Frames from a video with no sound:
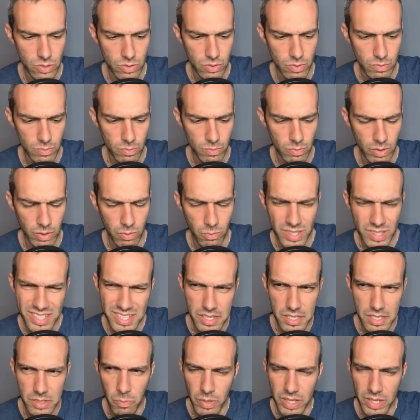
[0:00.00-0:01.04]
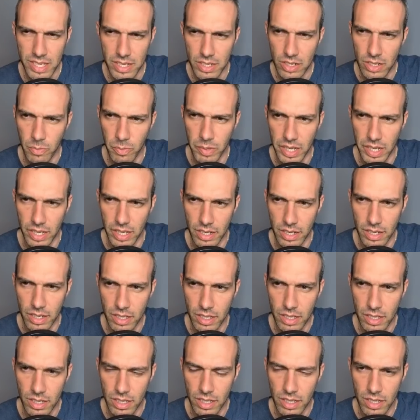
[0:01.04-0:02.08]
What year are we in?
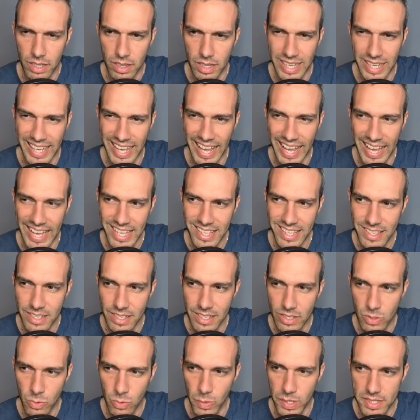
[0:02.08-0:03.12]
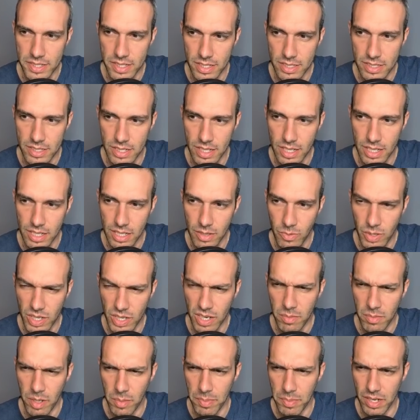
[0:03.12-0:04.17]
Like 2016? We're
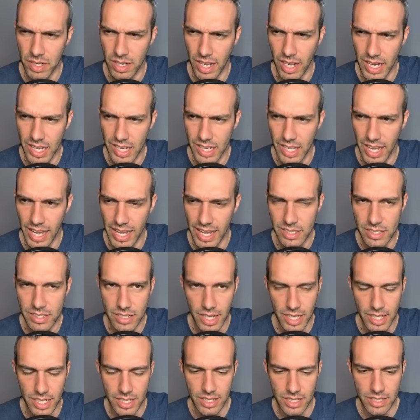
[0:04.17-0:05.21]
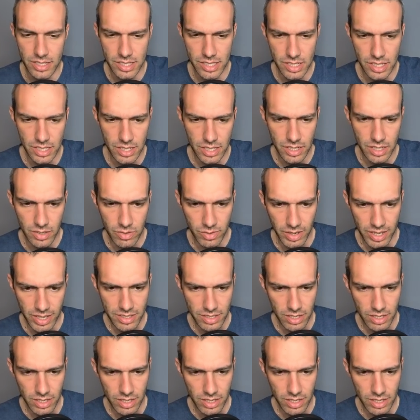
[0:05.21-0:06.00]
coming up on 8 to 9 years here, right?